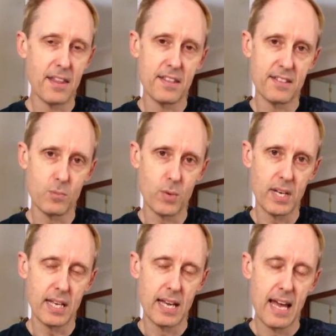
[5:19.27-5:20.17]
this
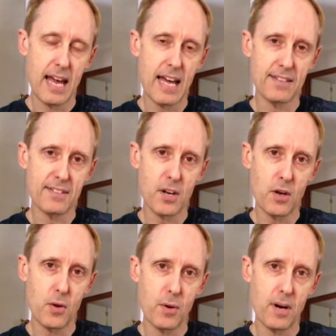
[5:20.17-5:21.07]
week, and
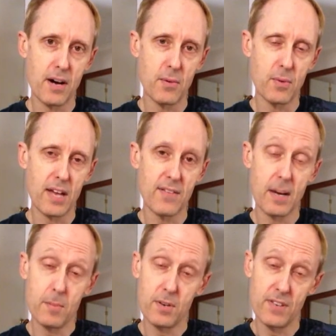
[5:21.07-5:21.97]
so we'll have a
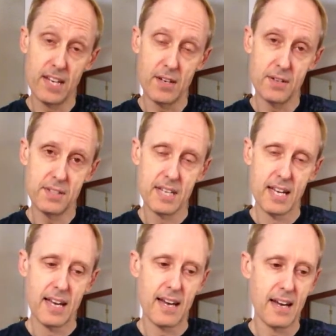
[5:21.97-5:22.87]
number of videos
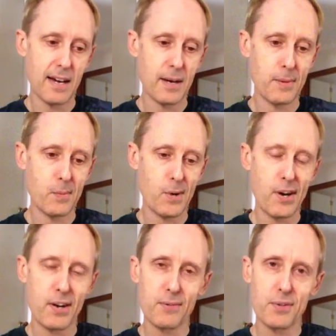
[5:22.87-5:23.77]
where
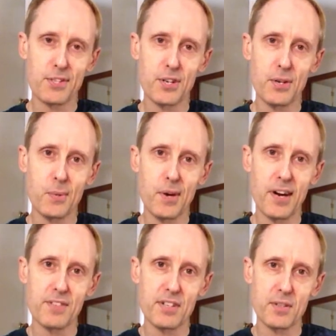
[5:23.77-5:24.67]
I will show you what
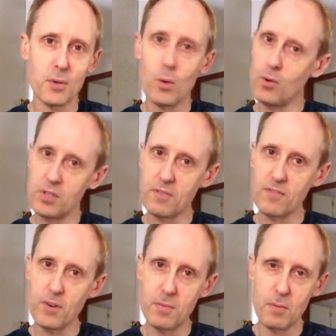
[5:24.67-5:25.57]
I've just hauled
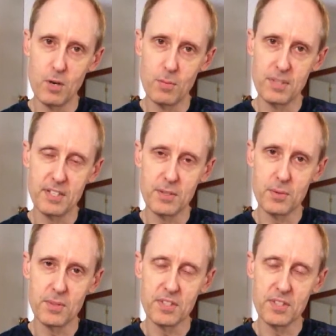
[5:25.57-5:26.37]
from the Melbourne store.